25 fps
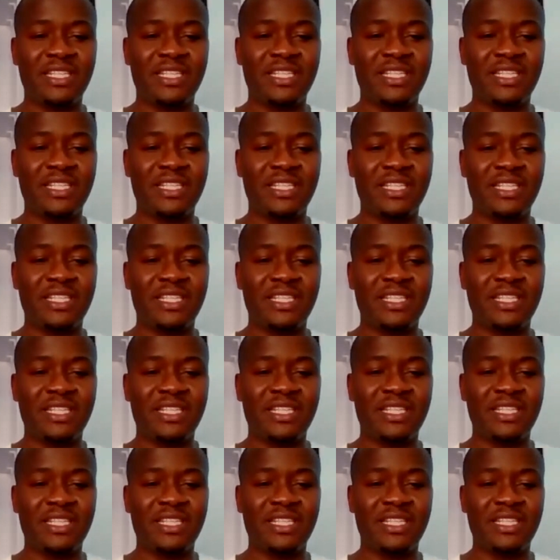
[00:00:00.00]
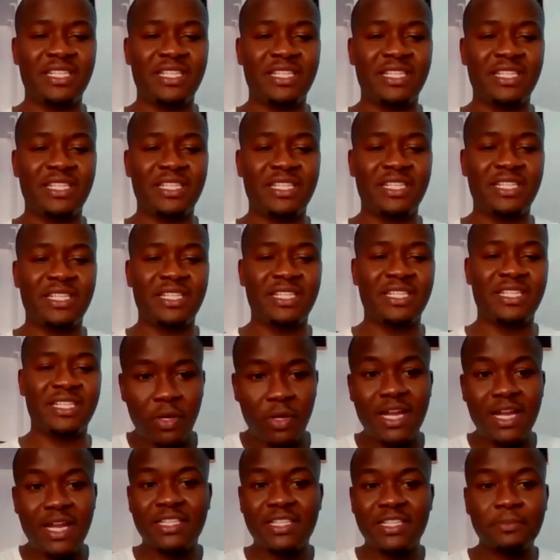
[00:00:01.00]
put it back into the liquidity pool of
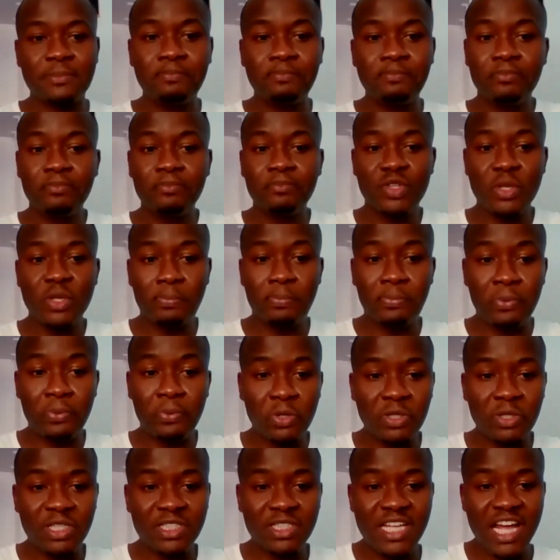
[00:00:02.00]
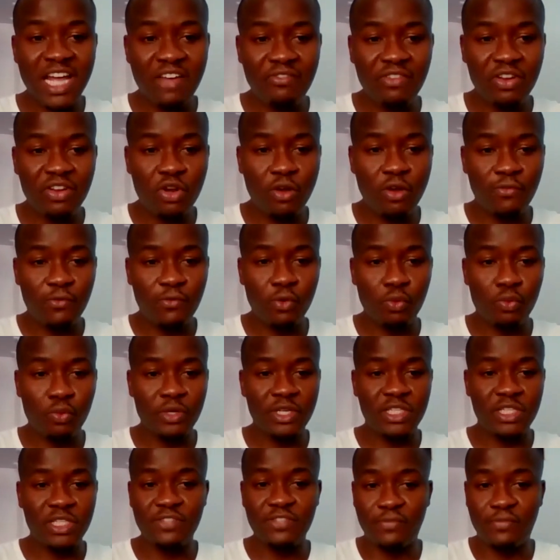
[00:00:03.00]
PancakeSwap, ensure that the
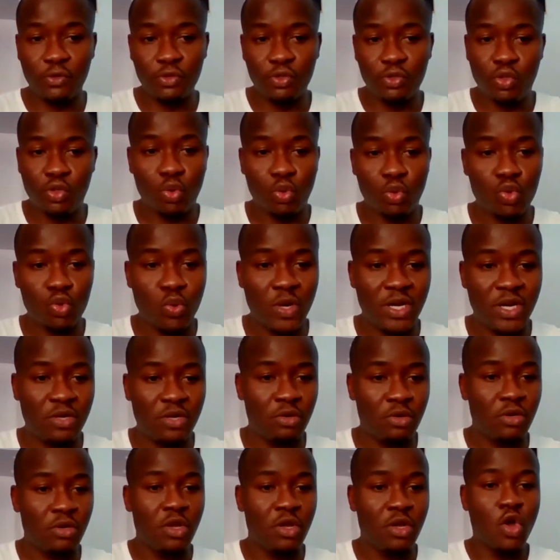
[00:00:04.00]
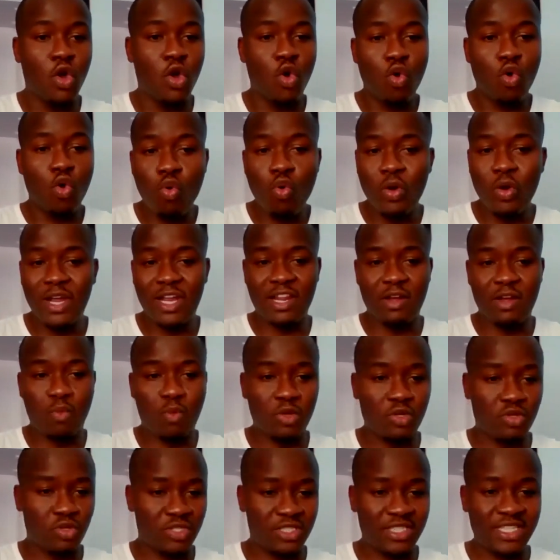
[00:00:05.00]
project have enough liquidity for those who either
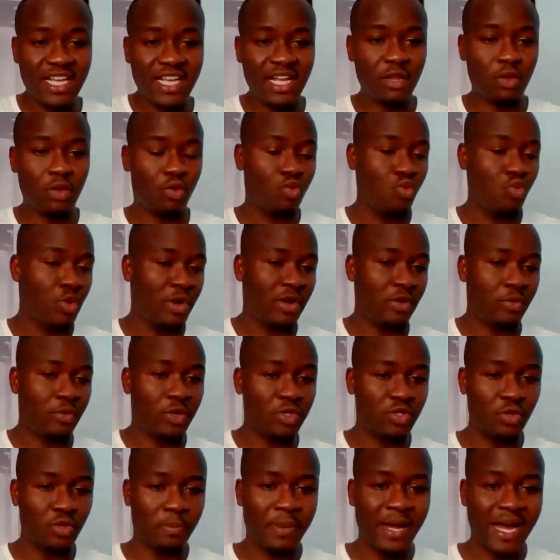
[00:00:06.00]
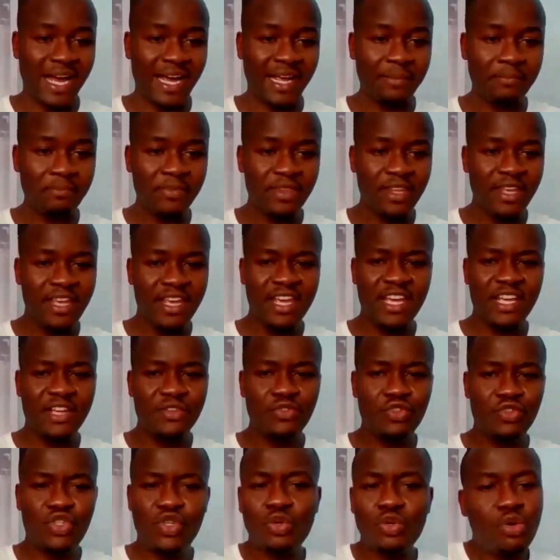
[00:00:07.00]
want to sell or who want to buy. You
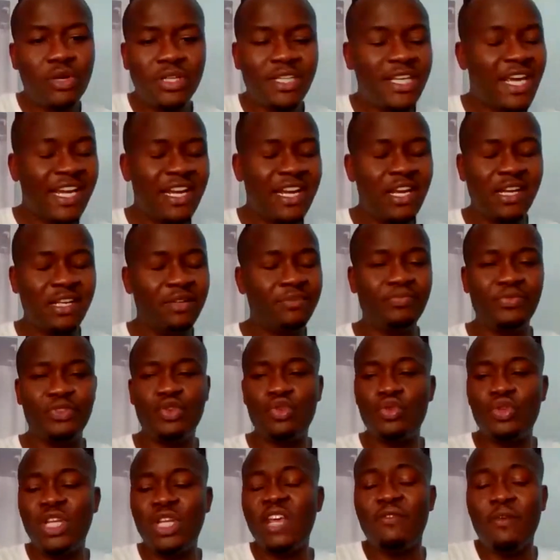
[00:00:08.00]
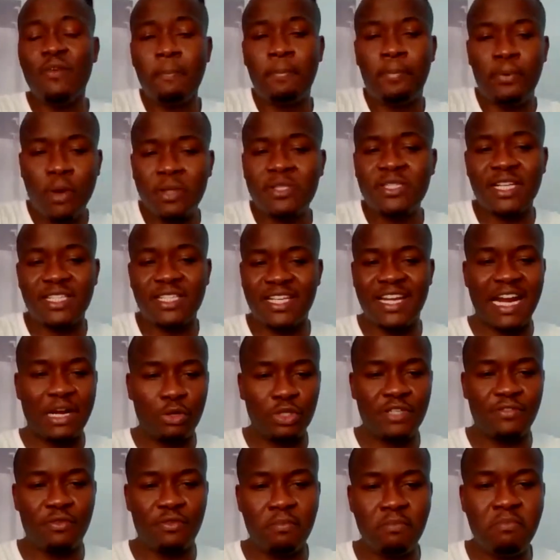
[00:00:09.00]
don't get even projects that are not
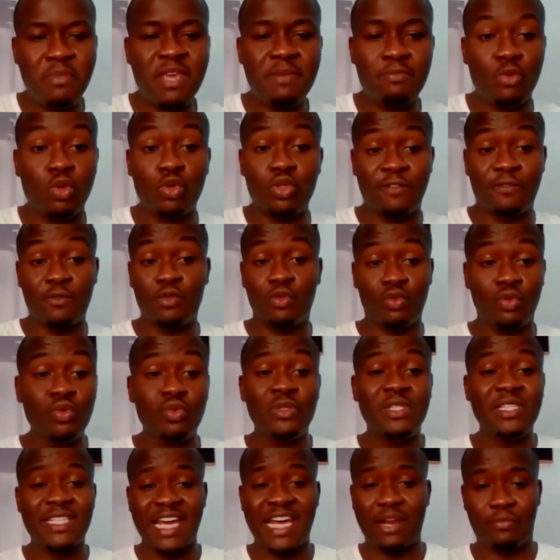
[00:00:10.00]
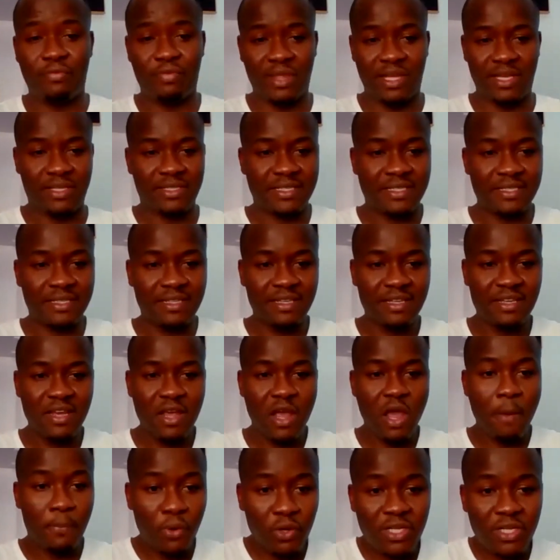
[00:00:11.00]
even mean don't even do these kind of things.
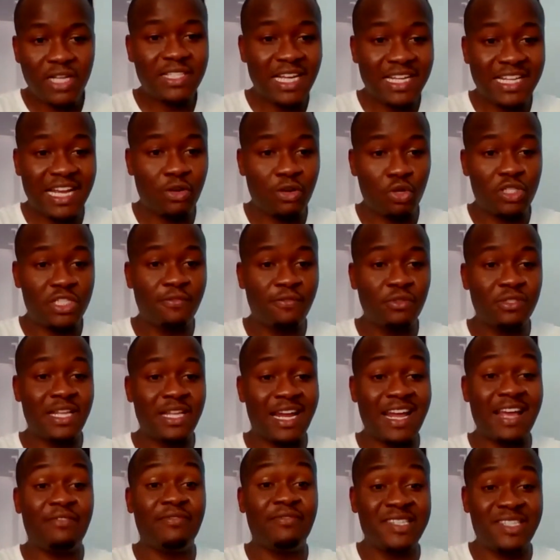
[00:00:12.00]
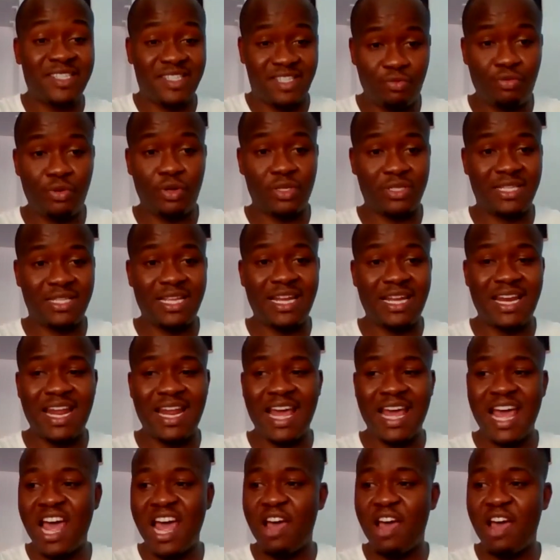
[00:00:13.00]
Projects that are even serious, that have